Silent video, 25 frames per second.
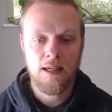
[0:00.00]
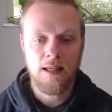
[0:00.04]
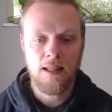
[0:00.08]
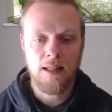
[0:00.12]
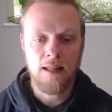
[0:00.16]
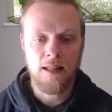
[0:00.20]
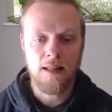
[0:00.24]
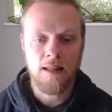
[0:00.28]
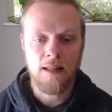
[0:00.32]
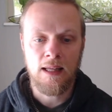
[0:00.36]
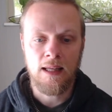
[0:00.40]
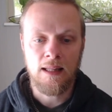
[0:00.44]

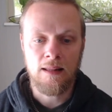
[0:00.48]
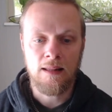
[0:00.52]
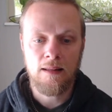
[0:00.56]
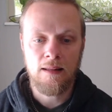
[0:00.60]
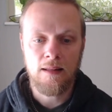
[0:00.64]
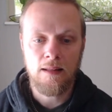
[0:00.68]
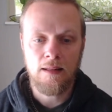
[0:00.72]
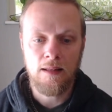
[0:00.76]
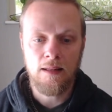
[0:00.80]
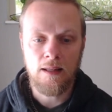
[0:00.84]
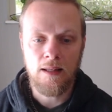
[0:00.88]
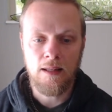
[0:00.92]
that
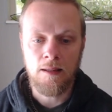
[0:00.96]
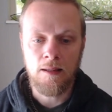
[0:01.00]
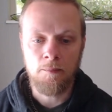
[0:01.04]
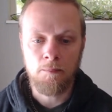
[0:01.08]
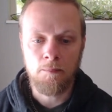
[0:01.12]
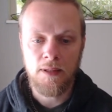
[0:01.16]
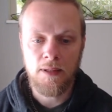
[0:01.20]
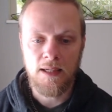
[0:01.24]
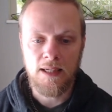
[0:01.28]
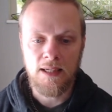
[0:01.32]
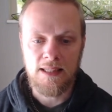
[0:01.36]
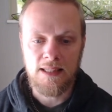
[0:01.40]

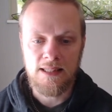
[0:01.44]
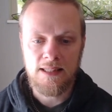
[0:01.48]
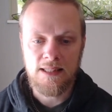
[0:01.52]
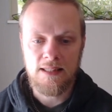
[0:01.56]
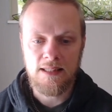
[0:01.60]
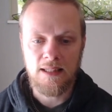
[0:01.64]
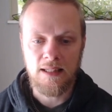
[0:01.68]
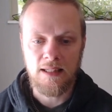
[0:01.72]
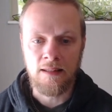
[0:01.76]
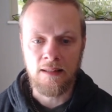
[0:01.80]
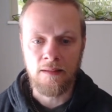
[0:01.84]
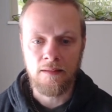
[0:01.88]

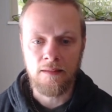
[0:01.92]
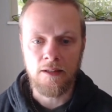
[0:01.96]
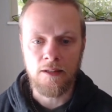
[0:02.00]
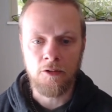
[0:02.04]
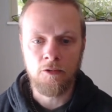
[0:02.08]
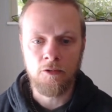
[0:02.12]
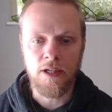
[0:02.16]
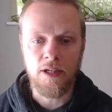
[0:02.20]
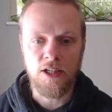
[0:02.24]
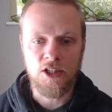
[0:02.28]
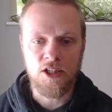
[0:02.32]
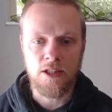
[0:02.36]
implies
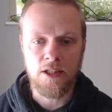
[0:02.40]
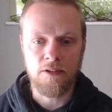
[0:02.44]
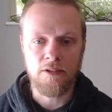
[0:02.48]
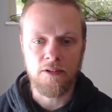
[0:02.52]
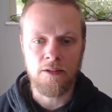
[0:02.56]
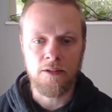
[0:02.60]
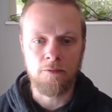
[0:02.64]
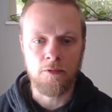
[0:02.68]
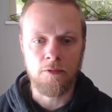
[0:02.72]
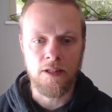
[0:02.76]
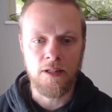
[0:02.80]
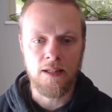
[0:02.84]
integration,
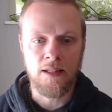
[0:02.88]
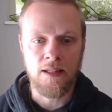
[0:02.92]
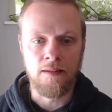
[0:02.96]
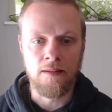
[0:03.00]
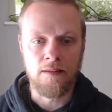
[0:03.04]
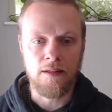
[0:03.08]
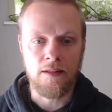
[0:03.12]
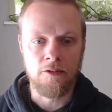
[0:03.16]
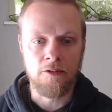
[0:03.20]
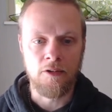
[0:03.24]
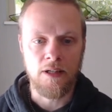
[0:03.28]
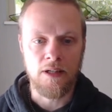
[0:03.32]
right? We're
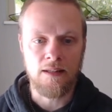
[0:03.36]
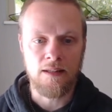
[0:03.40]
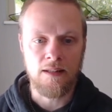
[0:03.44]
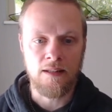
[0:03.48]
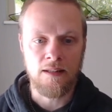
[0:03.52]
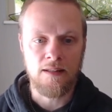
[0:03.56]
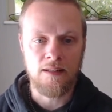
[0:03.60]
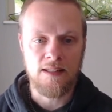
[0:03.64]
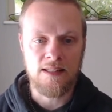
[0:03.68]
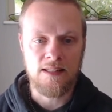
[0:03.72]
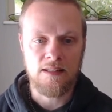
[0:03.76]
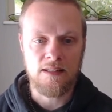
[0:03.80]

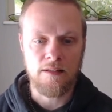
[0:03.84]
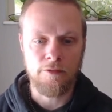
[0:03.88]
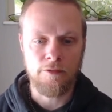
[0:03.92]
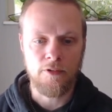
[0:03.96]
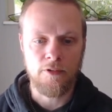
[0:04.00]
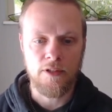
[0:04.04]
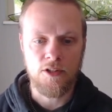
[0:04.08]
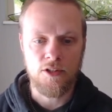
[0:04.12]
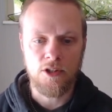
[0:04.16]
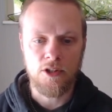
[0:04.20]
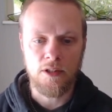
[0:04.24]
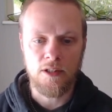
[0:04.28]
integrating this
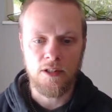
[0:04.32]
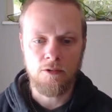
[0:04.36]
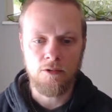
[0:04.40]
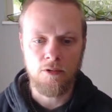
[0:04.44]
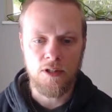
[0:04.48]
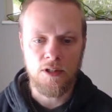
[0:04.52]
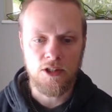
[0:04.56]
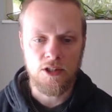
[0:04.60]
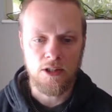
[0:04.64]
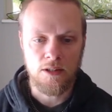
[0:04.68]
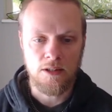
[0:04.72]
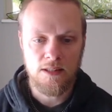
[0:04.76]
differential
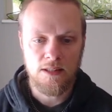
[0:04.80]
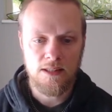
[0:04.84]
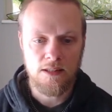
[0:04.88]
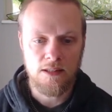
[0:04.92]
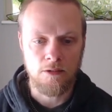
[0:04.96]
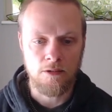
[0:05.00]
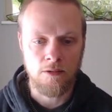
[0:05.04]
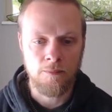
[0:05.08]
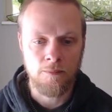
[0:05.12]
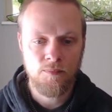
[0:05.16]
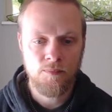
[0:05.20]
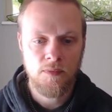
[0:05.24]
equation.
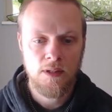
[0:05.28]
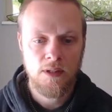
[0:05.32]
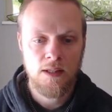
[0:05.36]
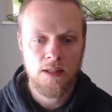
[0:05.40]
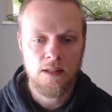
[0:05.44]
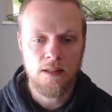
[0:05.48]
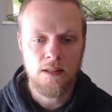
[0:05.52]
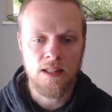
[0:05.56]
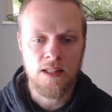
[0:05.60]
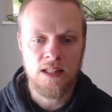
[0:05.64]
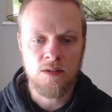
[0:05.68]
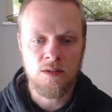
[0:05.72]
So
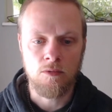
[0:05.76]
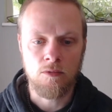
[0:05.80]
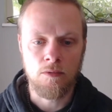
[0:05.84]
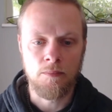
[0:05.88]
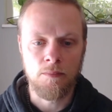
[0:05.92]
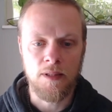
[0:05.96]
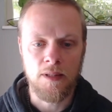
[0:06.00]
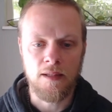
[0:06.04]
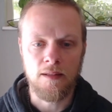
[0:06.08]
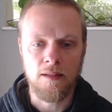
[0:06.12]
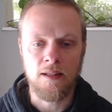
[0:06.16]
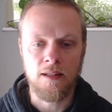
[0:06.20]
this would
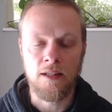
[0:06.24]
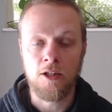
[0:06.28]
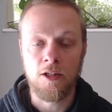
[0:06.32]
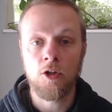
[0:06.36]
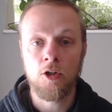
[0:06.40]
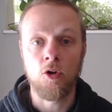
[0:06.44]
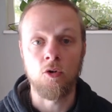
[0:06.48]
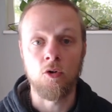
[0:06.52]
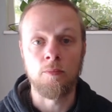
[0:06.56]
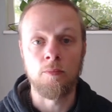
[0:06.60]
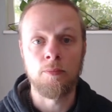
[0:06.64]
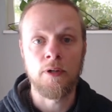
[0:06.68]
be in
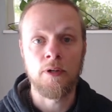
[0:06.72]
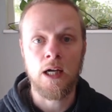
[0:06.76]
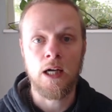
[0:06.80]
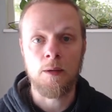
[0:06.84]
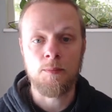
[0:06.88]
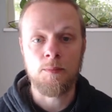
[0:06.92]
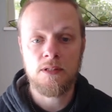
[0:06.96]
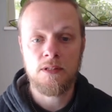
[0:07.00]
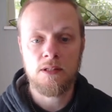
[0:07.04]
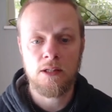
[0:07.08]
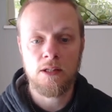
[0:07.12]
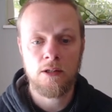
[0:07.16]
code
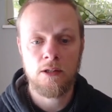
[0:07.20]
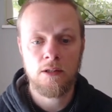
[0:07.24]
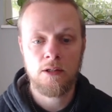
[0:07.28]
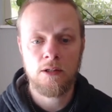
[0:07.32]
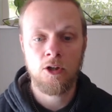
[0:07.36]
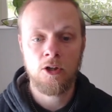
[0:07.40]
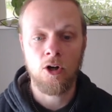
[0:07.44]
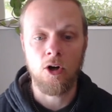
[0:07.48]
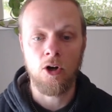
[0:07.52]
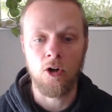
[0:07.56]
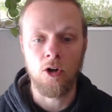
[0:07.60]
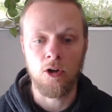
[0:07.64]
perhaps
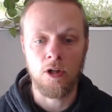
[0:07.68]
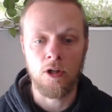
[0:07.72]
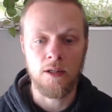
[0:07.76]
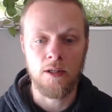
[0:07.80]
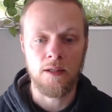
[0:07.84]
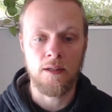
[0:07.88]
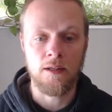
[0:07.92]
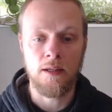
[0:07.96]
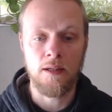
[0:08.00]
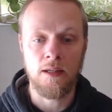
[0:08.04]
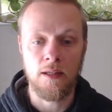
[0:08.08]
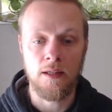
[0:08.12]
called
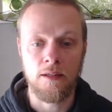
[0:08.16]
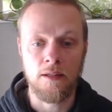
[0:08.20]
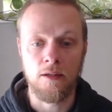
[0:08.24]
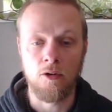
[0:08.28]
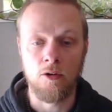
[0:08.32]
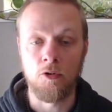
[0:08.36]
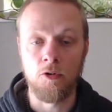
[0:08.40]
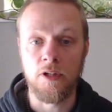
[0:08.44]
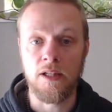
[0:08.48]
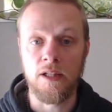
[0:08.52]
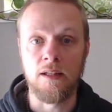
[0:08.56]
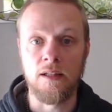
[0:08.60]
an
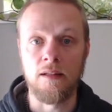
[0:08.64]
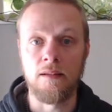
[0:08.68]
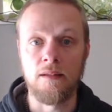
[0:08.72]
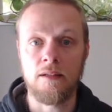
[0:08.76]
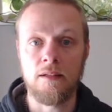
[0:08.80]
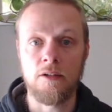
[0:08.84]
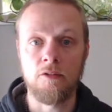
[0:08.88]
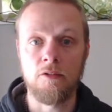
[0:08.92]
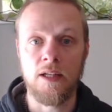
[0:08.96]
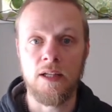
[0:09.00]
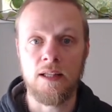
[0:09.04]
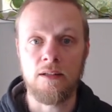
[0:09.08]
ODE
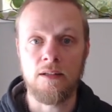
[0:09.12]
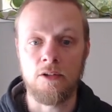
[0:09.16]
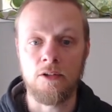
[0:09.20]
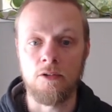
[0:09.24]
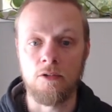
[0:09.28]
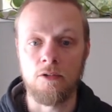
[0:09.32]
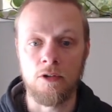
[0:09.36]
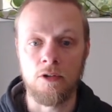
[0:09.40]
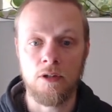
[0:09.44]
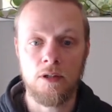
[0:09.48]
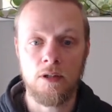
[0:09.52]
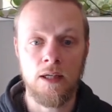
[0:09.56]
integrator
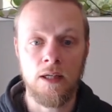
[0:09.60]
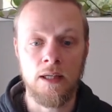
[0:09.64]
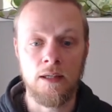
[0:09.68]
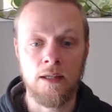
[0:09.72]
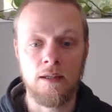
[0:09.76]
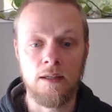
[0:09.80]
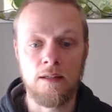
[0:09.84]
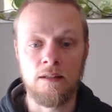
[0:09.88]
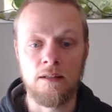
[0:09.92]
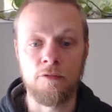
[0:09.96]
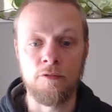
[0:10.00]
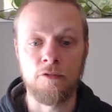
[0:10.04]
or a
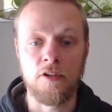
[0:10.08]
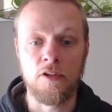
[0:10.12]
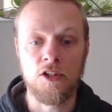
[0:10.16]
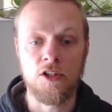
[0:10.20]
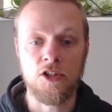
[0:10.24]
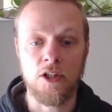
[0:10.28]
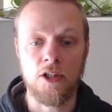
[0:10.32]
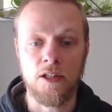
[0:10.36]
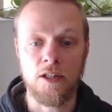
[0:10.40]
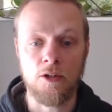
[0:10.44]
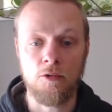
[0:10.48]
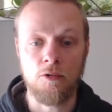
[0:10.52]

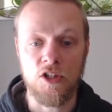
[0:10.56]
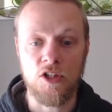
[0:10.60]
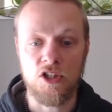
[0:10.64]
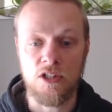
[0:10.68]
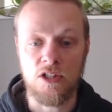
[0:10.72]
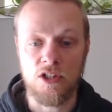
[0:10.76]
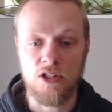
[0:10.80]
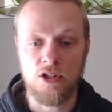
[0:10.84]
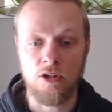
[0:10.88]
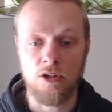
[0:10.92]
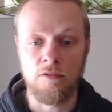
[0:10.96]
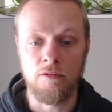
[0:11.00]
differential
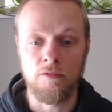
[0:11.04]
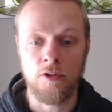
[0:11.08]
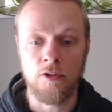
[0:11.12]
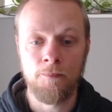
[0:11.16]
equation solver.